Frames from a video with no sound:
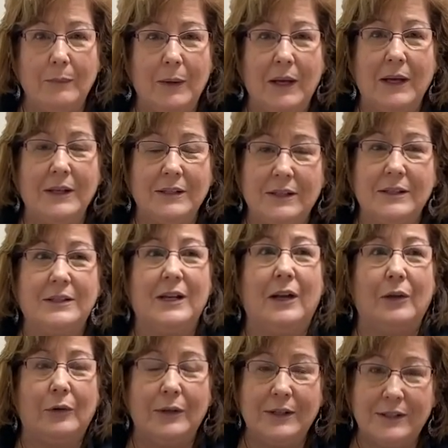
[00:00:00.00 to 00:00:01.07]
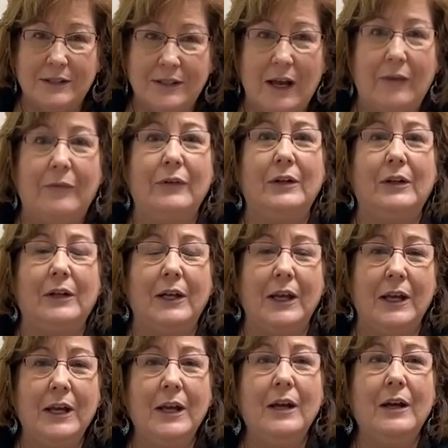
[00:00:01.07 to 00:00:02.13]
because the seller is
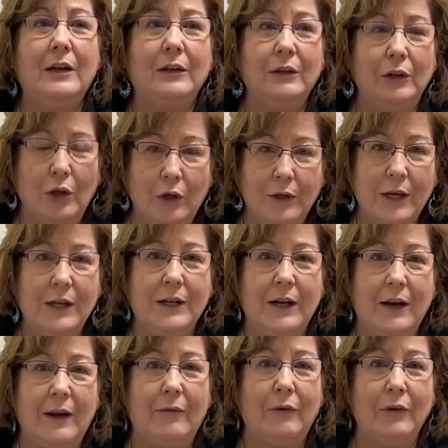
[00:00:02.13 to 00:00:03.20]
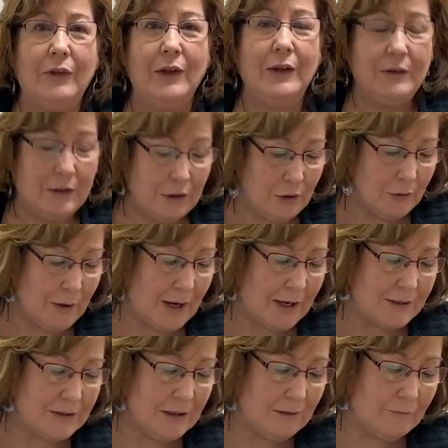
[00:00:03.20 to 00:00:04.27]
definitely looking at everything that you're
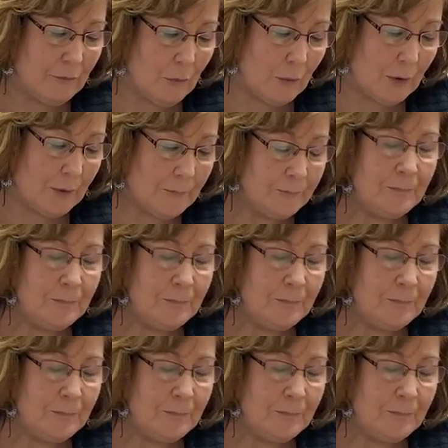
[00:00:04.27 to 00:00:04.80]
asking for.